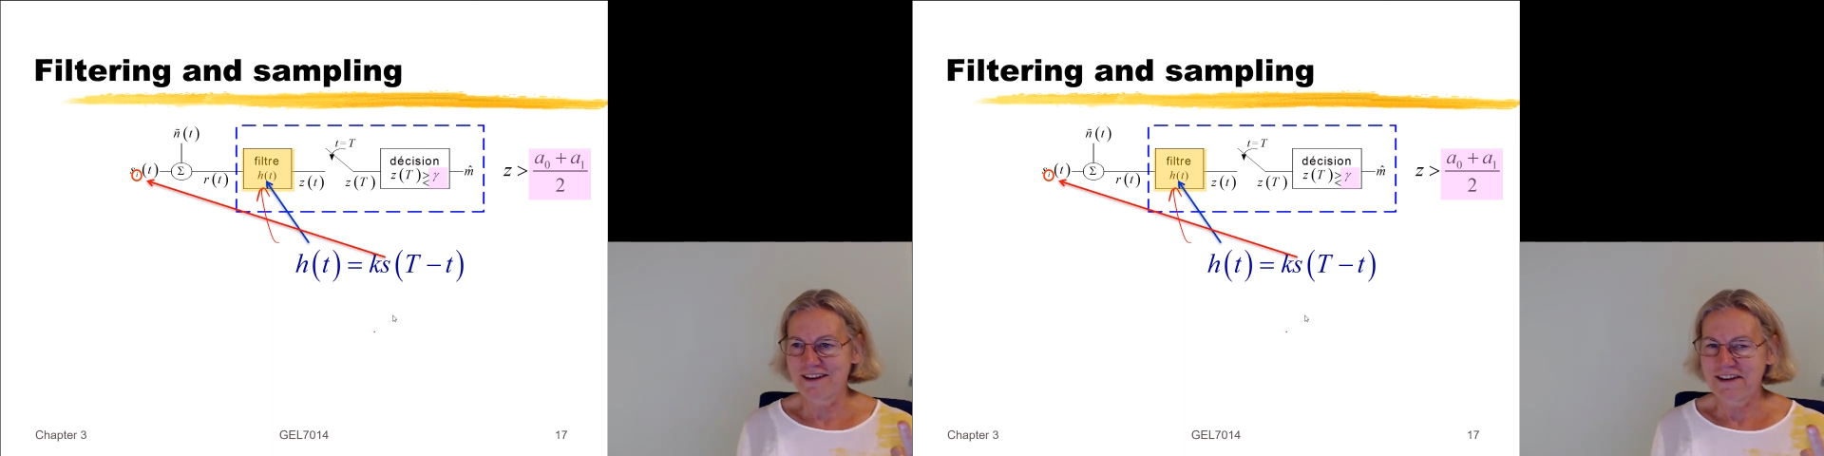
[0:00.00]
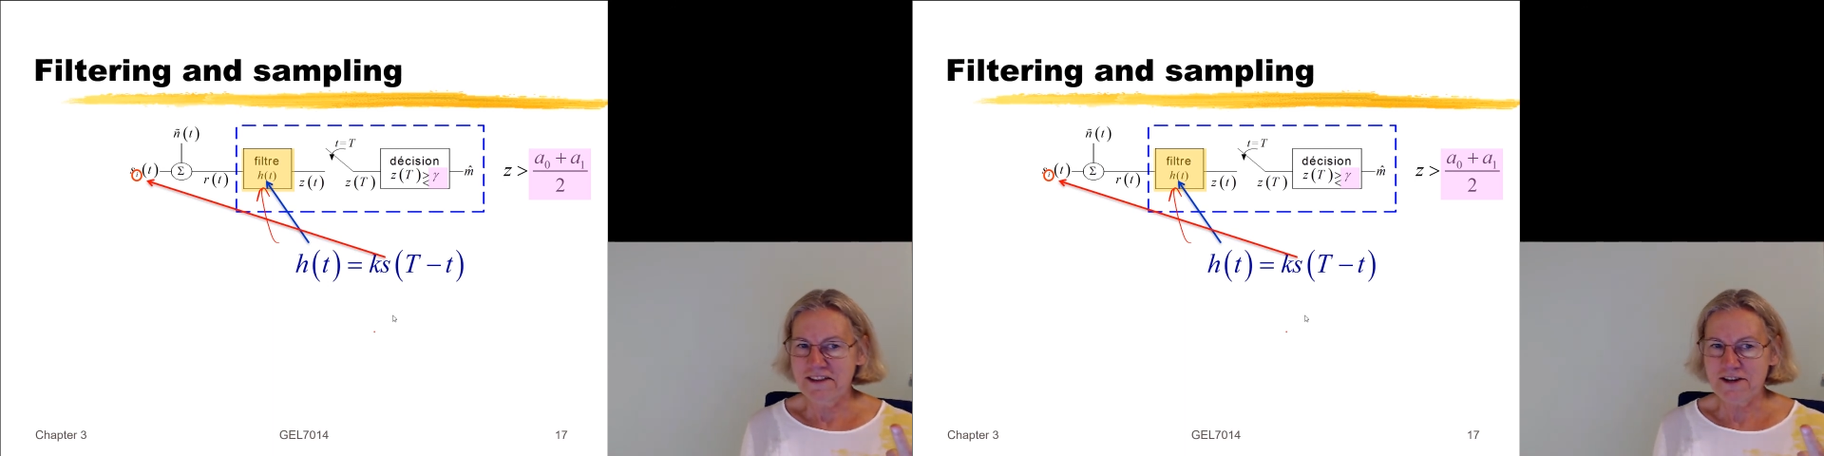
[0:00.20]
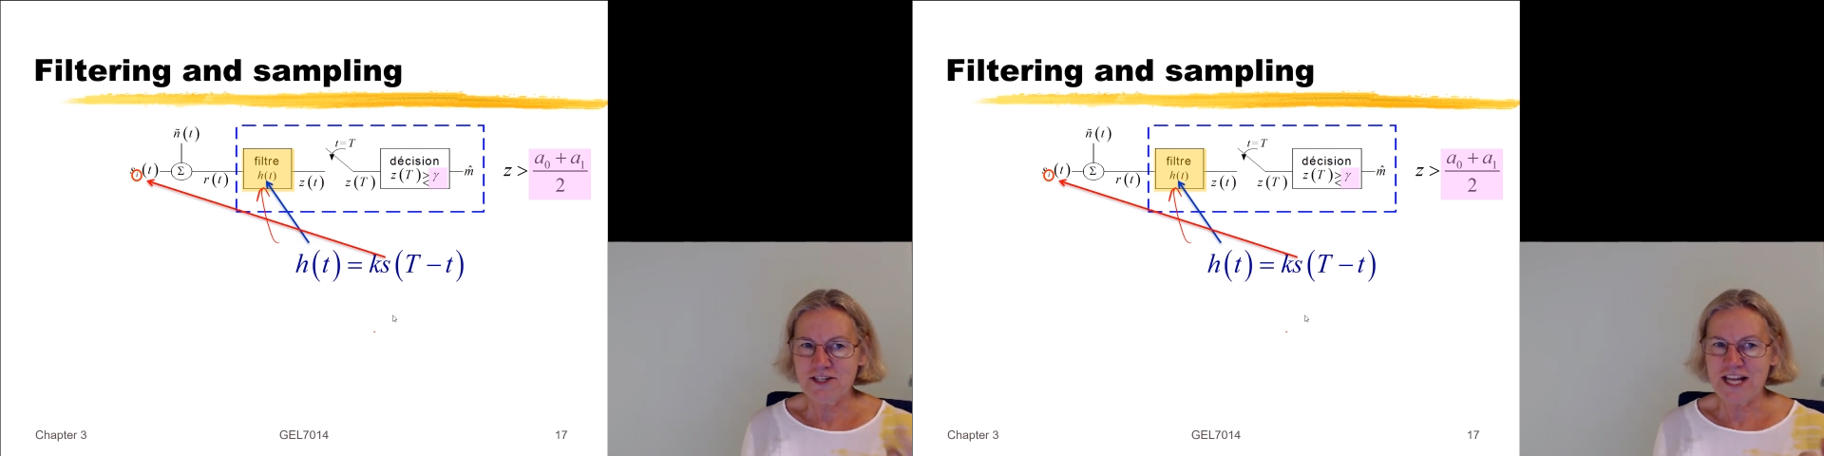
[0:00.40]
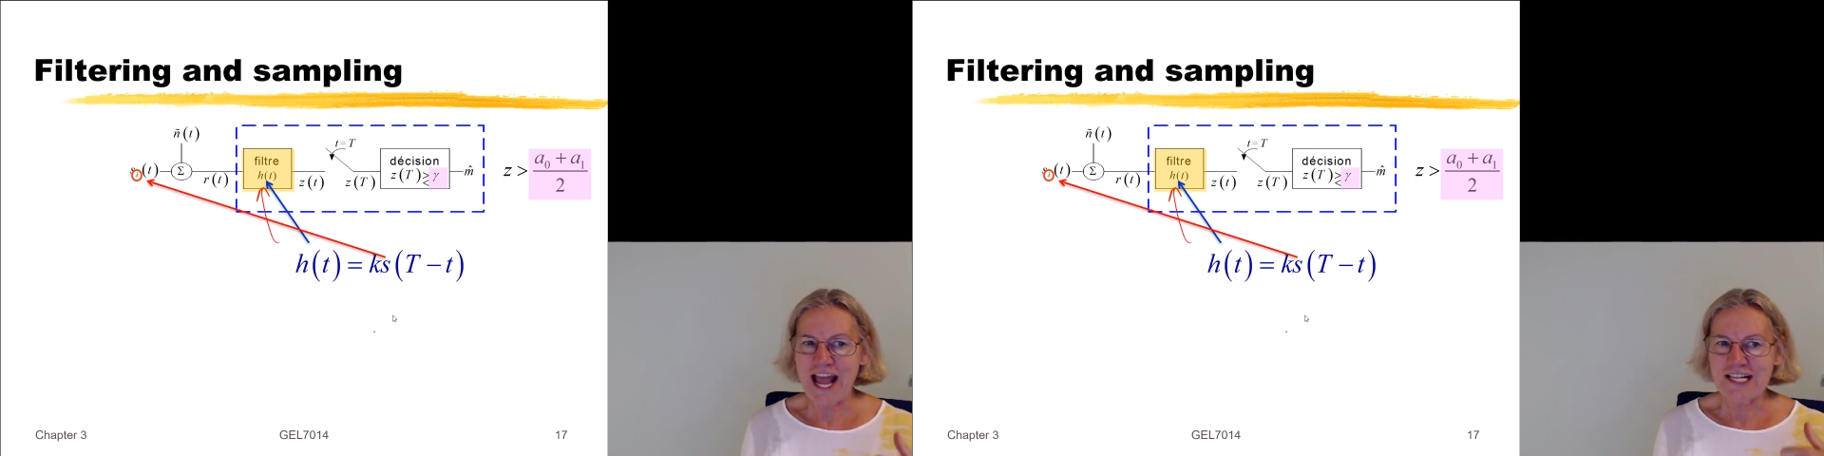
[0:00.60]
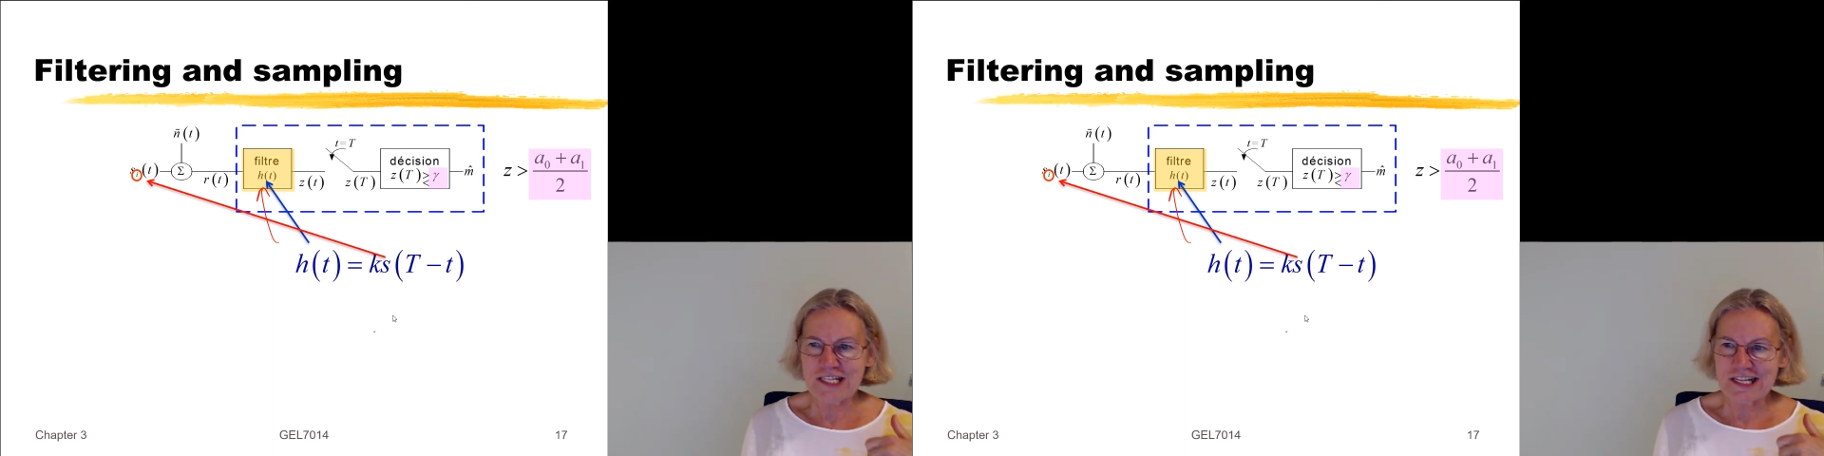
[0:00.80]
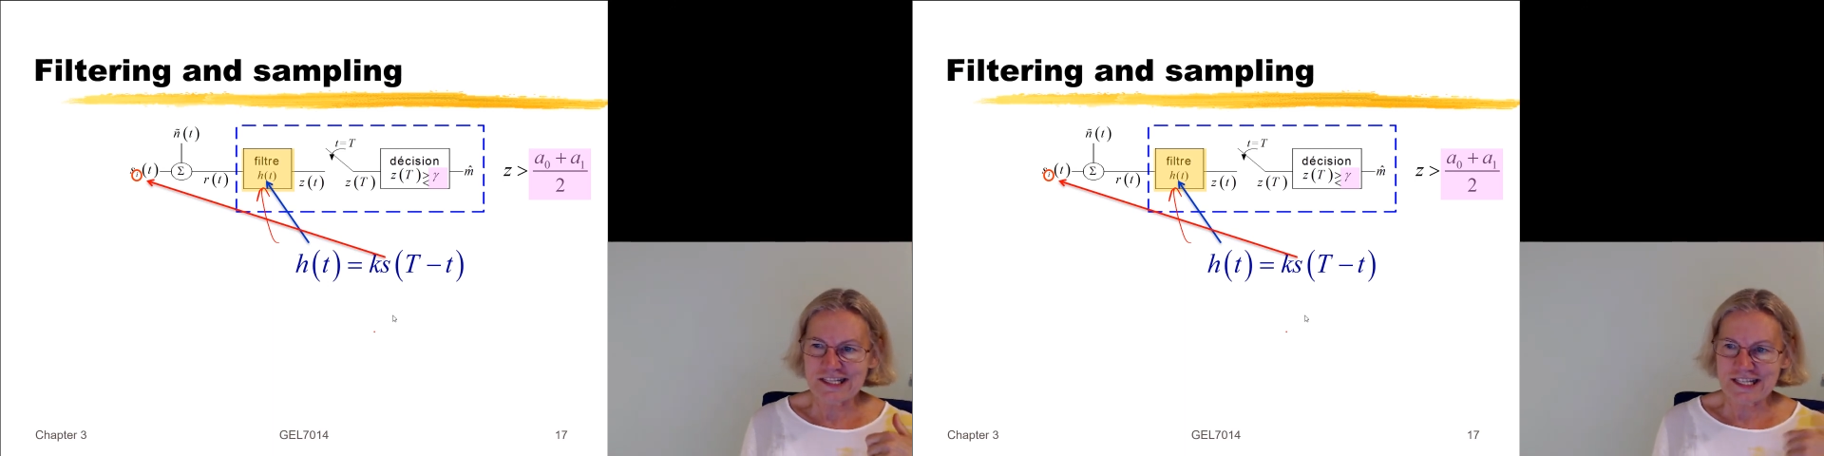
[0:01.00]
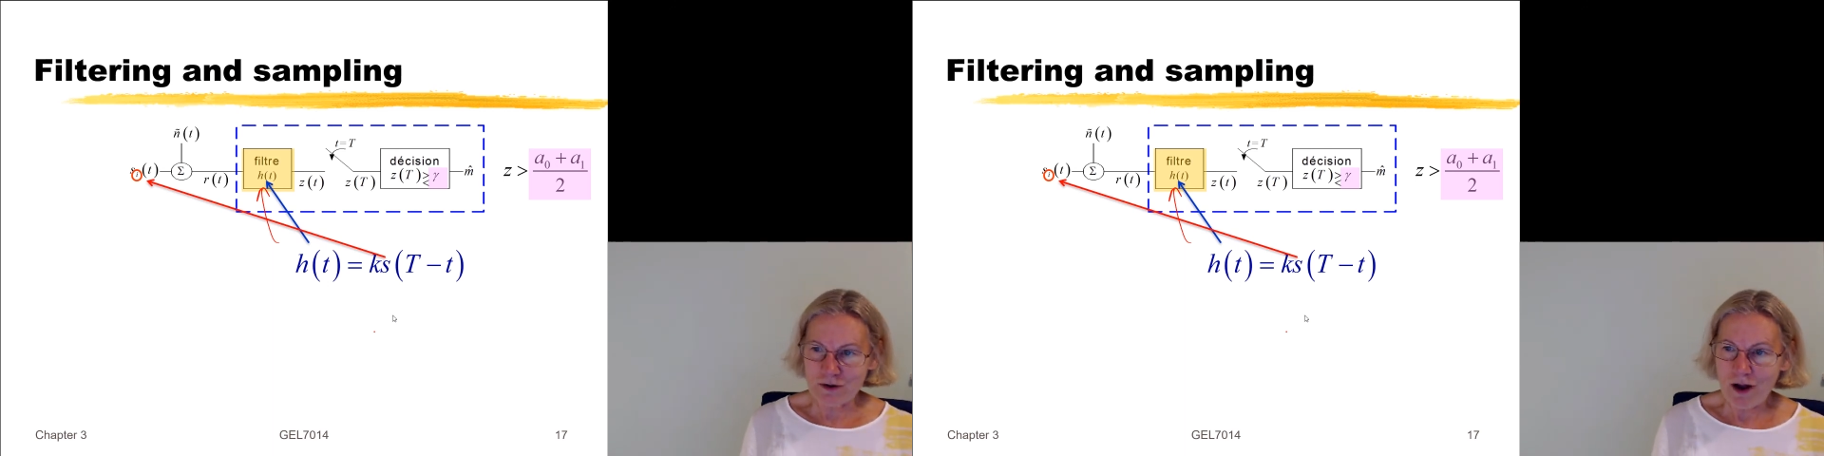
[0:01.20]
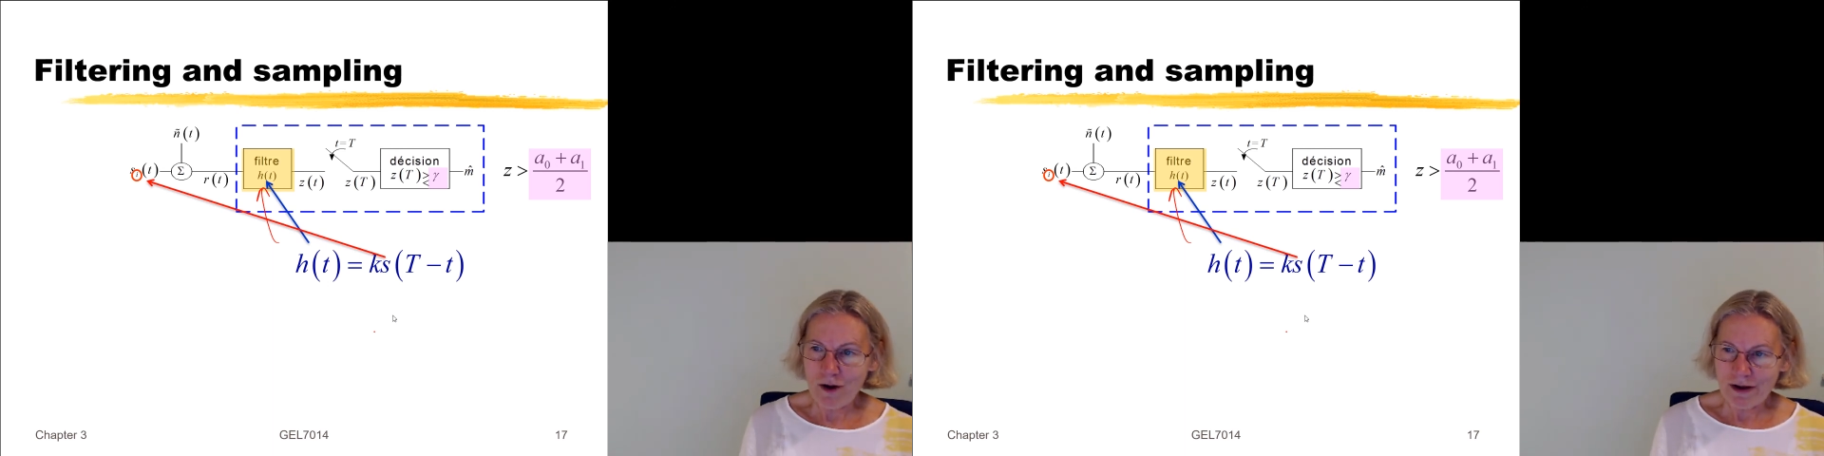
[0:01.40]
There's
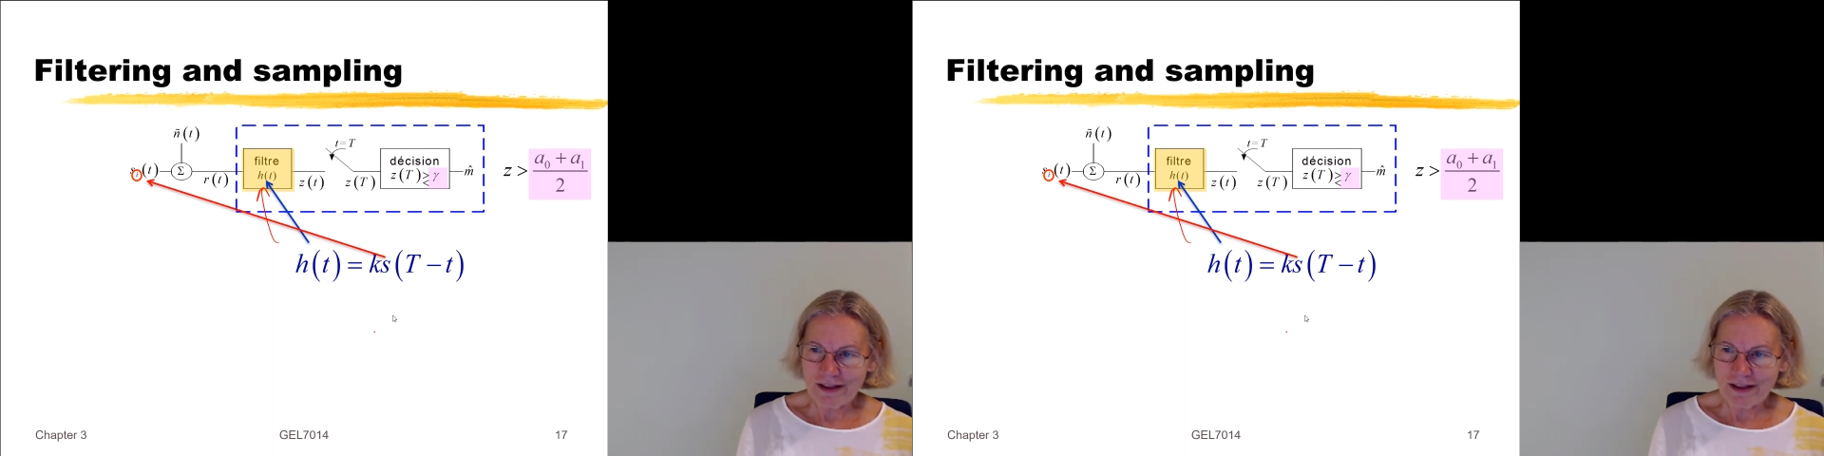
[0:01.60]
S0